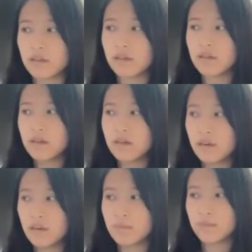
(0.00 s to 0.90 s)
there.
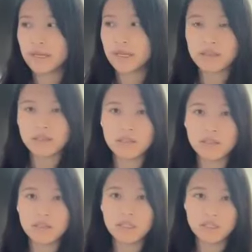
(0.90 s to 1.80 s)
And
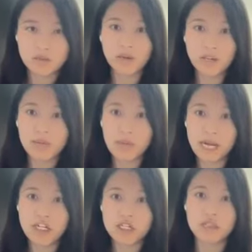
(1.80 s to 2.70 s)
is very
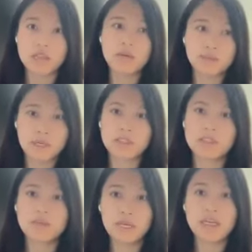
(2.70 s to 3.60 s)
passionate about
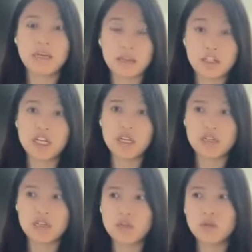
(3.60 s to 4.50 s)
making a
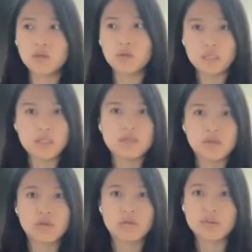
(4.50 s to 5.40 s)
change to this
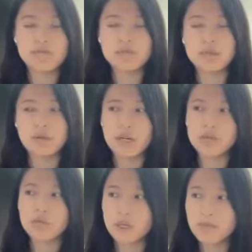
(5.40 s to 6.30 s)
group of people
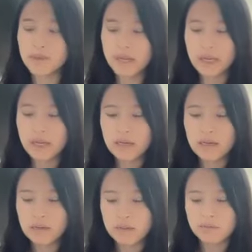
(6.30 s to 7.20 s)
as well.
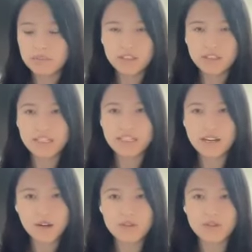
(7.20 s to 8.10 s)
So that's
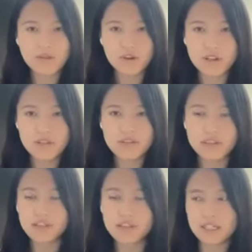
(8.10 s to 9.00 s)
how the four of us
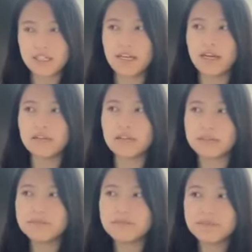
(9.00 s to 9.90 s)
got
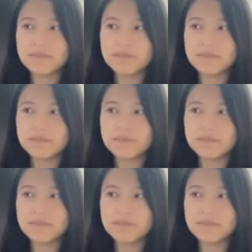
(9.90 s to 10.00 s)
together